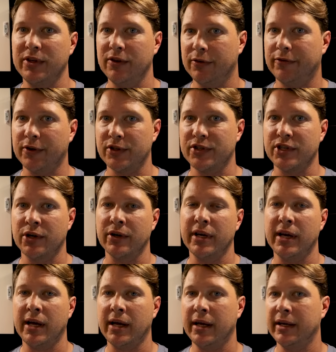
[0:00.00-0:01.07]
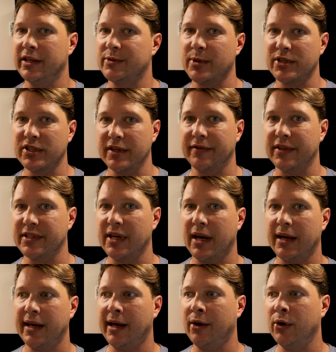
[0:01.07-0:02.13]
when you first turn it on, especially if it's
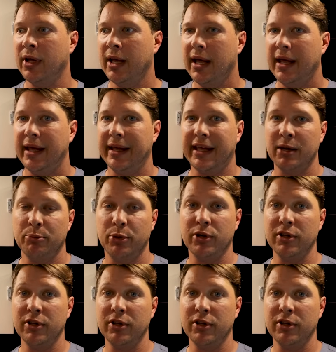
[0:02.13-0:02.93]
hot out, it can